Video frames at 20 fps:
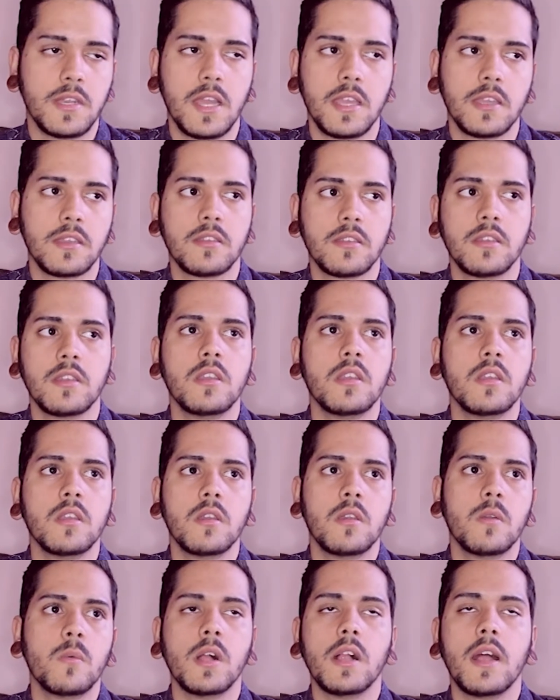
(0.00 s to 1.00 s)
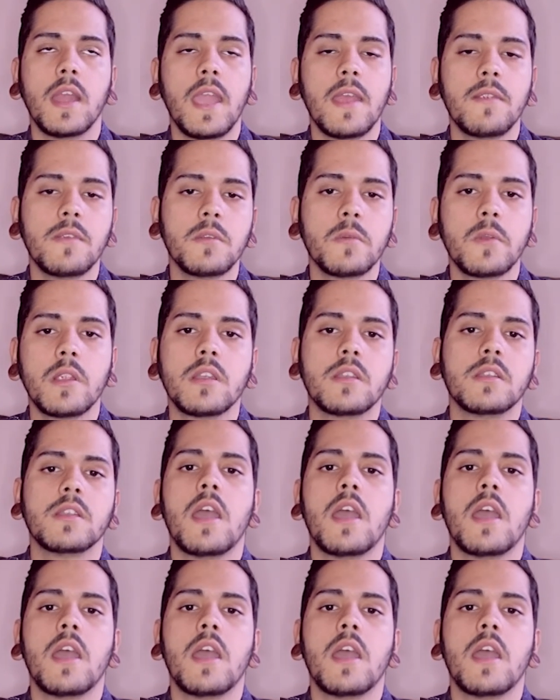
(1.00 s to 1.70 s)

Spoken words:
Like, well, everywhere